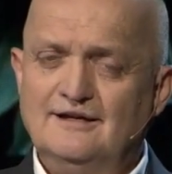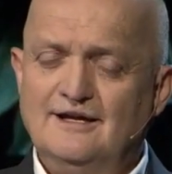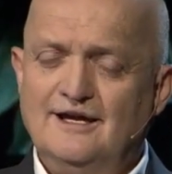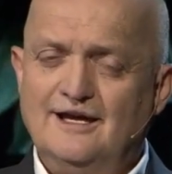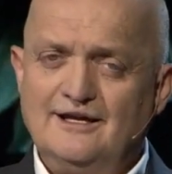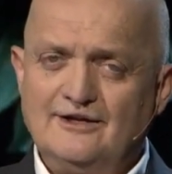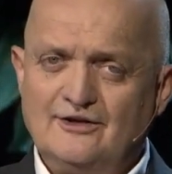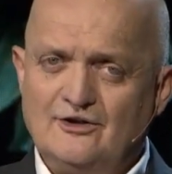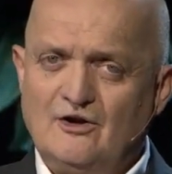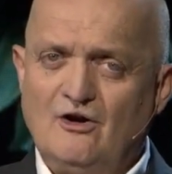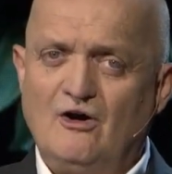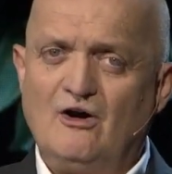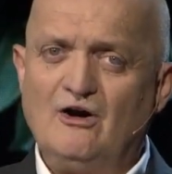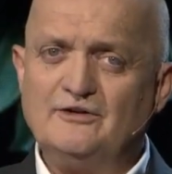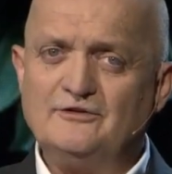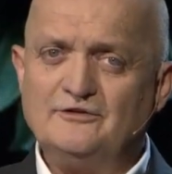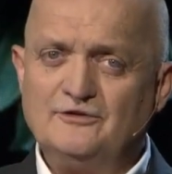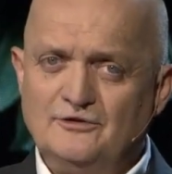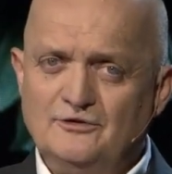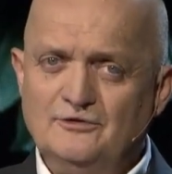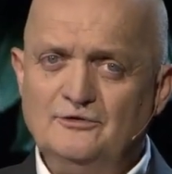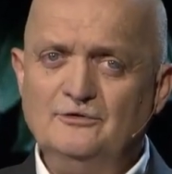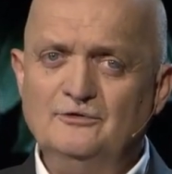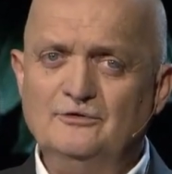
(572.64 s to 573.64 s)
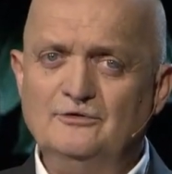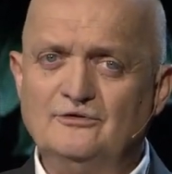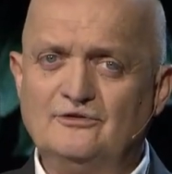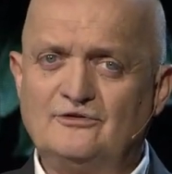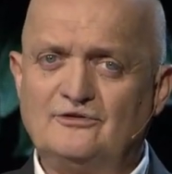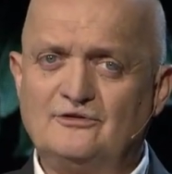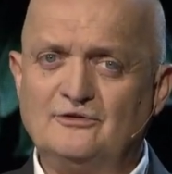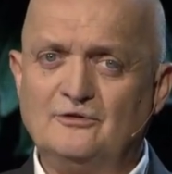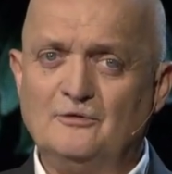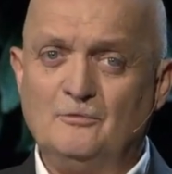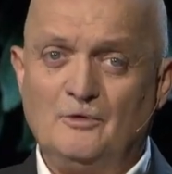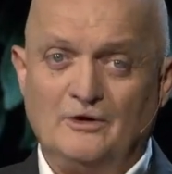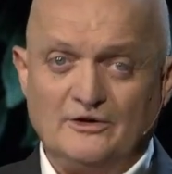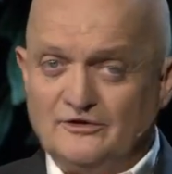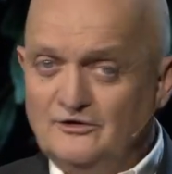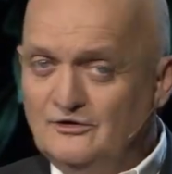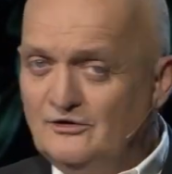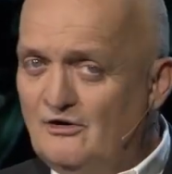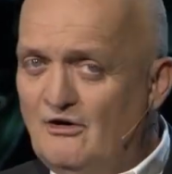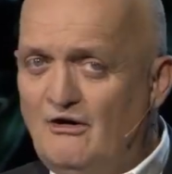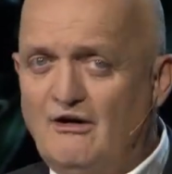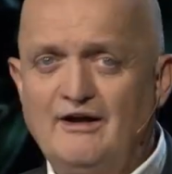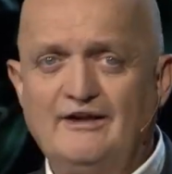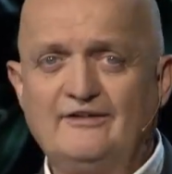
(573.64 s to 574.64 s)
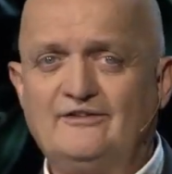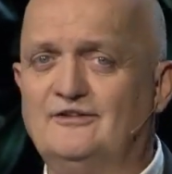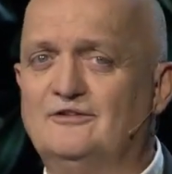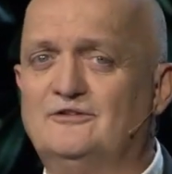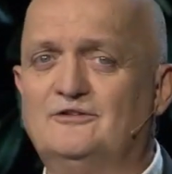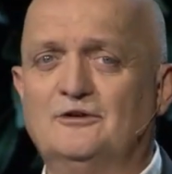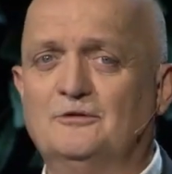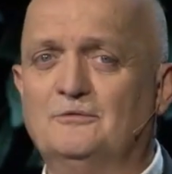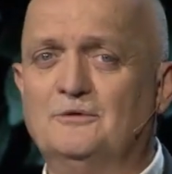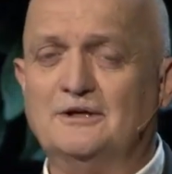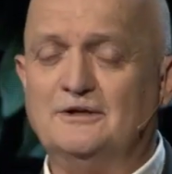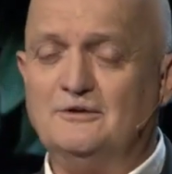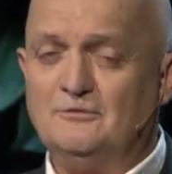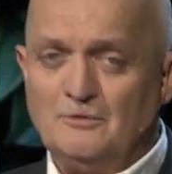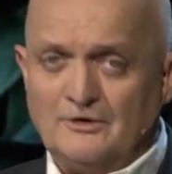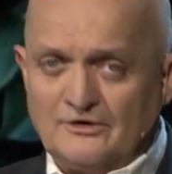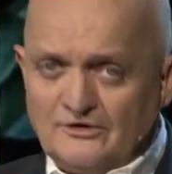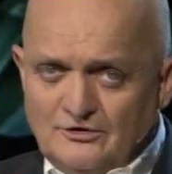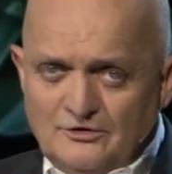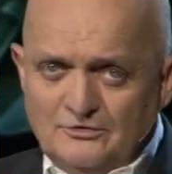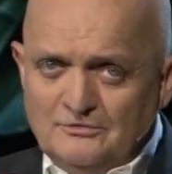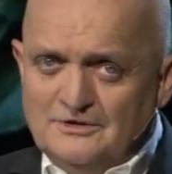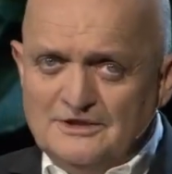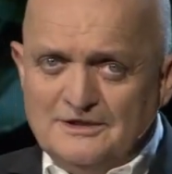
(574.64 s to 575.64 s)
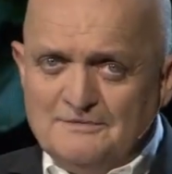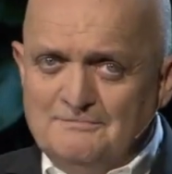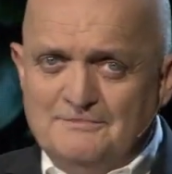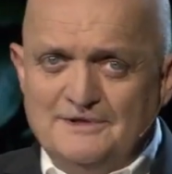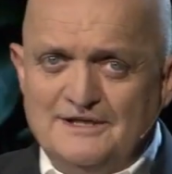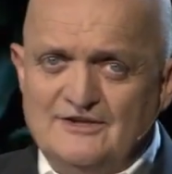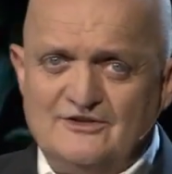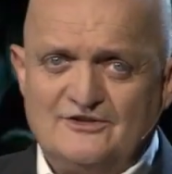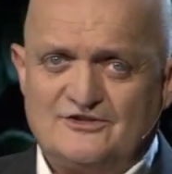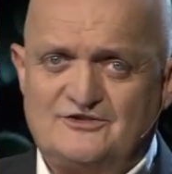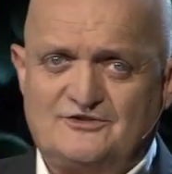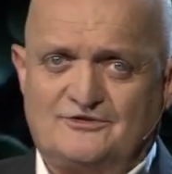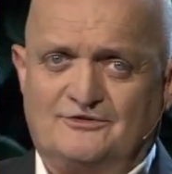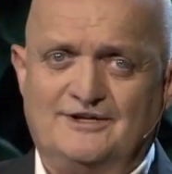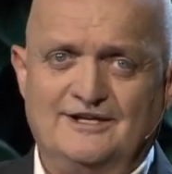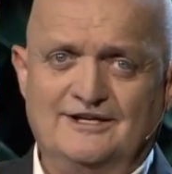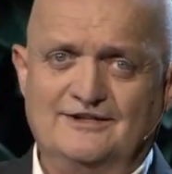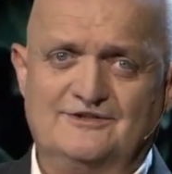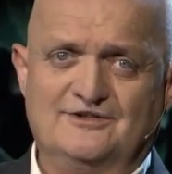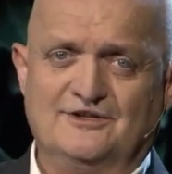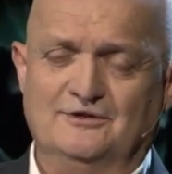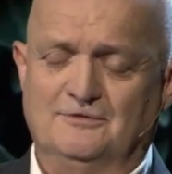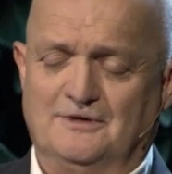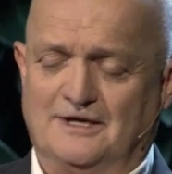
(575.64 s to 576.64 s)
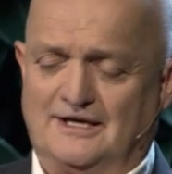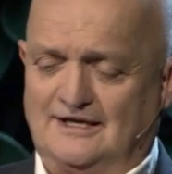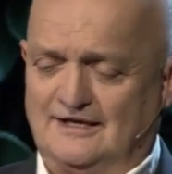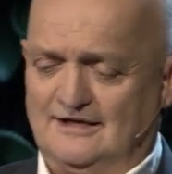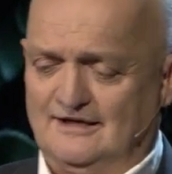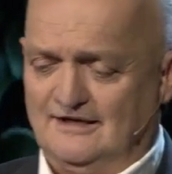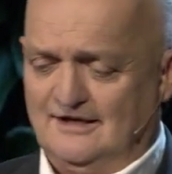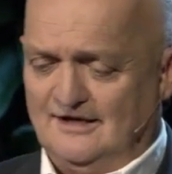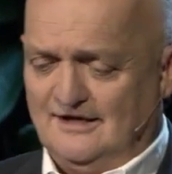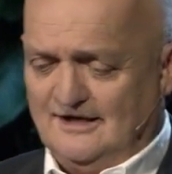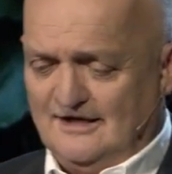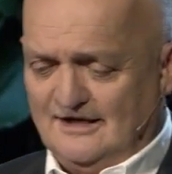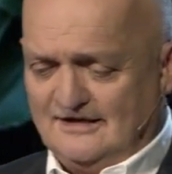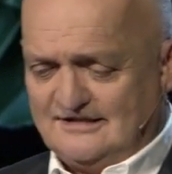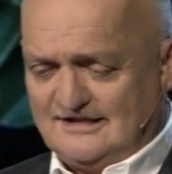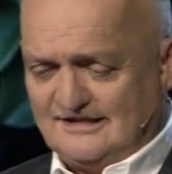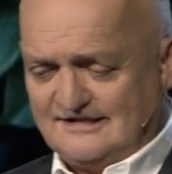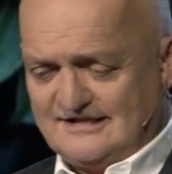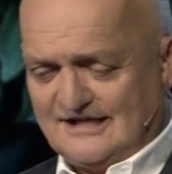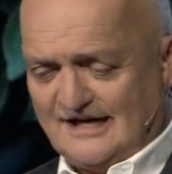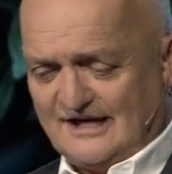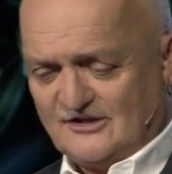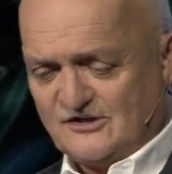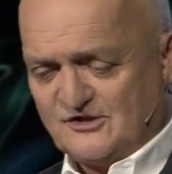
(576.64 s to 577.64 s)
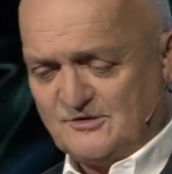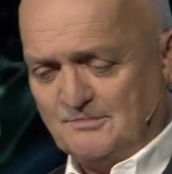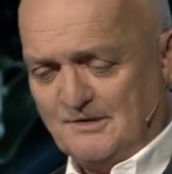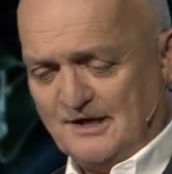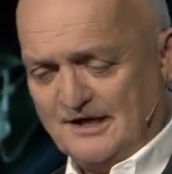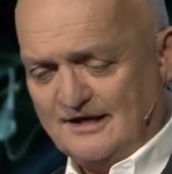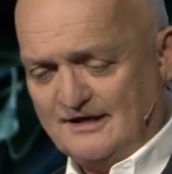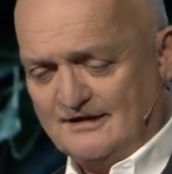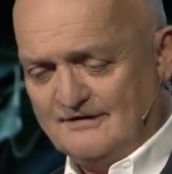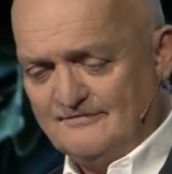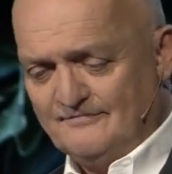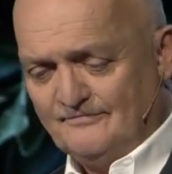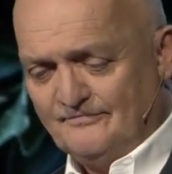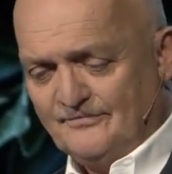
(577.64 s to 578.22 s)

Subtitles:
and God used what you guys are doing, what you in the ministry are doing to touch me.